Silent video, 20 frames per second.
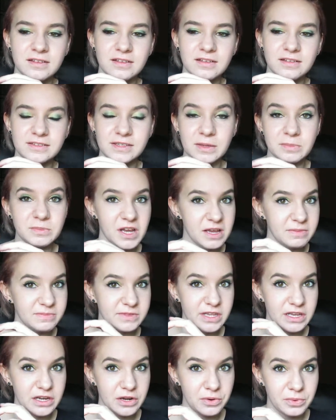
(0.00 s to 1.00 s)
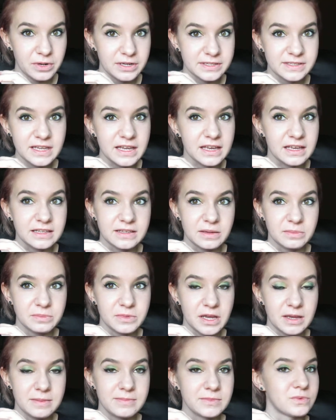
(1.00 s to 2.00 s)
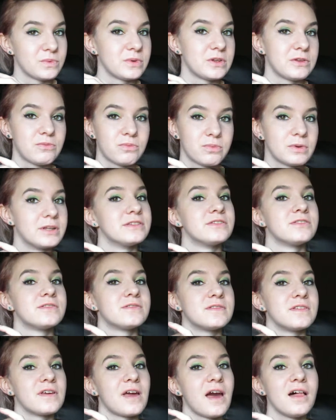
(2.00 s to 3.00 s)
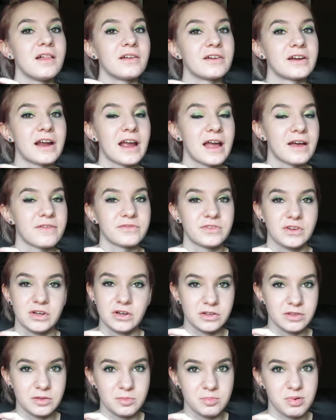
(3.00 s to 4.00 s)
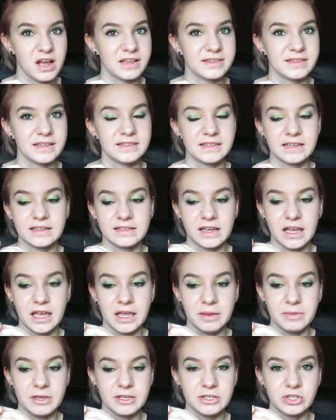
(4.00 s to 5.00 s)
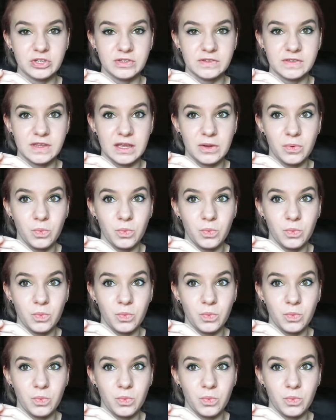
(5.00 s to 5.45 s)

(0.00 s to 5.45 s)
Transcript: sometimes they don't want to stick. Sometimes when you rinse the color after the processing time, it just like